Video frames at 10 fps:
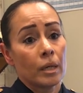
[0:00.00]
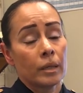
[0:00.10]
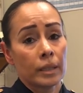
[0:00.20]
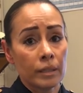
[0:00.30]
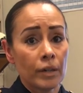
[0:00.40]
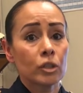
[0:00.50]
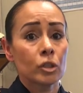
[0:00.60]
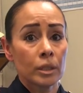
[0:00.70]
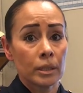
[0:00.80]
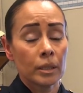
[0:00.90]
And then
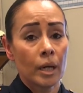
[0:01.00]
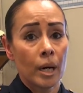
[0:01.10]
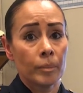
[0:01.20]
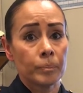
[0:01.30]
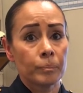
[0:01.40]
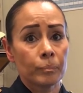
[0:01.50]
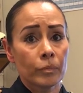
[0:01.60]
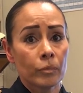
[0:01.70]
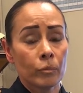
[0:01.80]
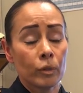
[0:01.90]
eventually
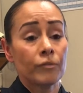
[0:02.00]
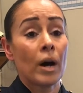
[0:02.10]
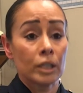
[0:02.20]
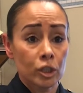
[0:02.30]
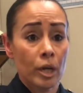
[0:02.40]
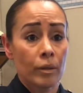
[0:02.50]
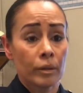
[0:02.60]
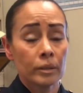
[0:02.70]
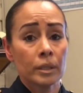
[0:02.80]
we found each other,